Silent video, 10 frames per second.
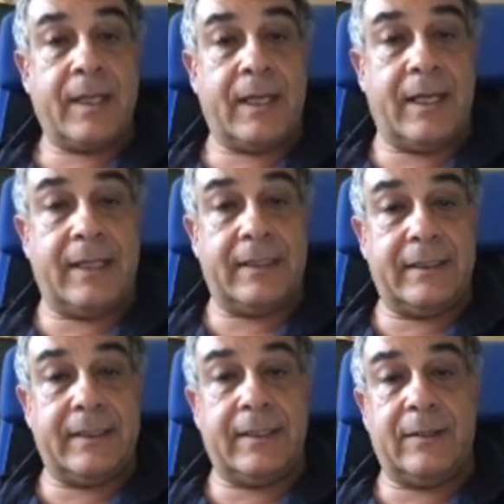and
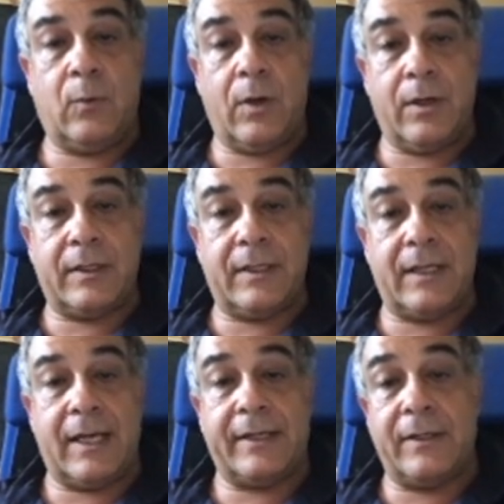the work
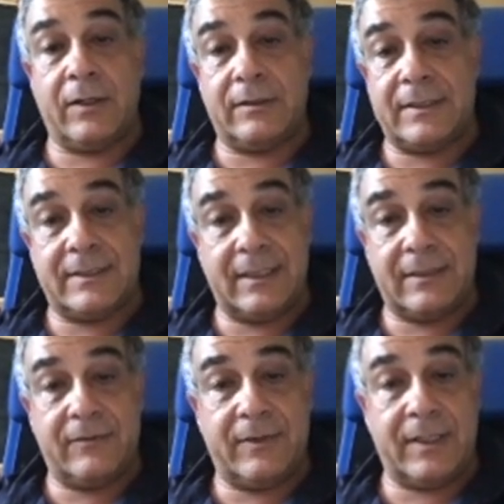are not
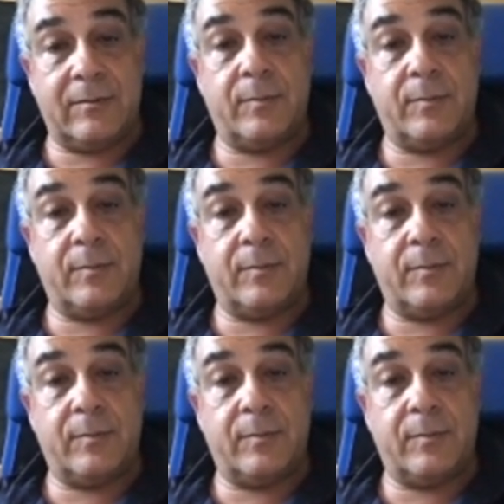state variable,